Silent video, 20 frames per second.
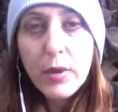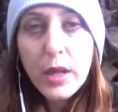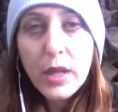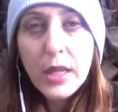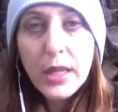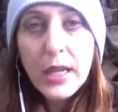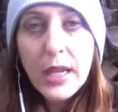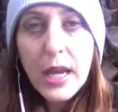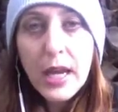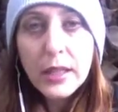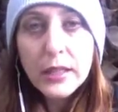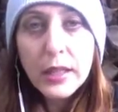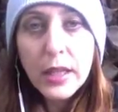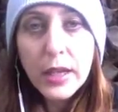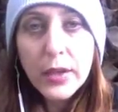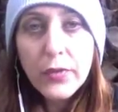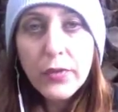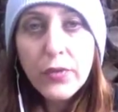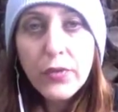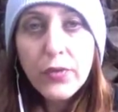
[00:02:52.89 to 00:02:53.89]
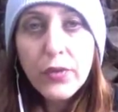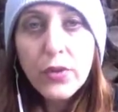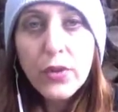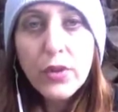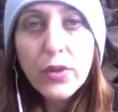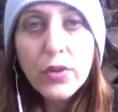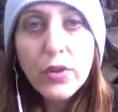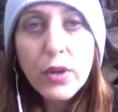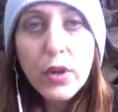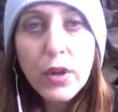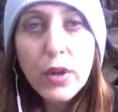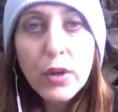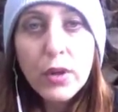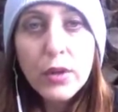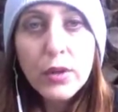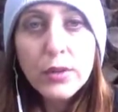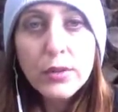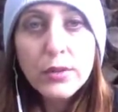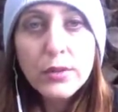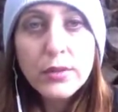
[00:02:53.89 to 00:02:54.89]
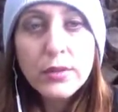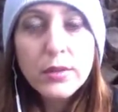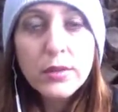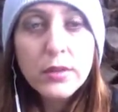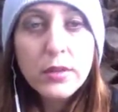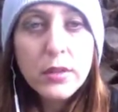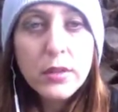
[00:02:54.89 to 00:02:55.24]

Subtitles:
and he had like full on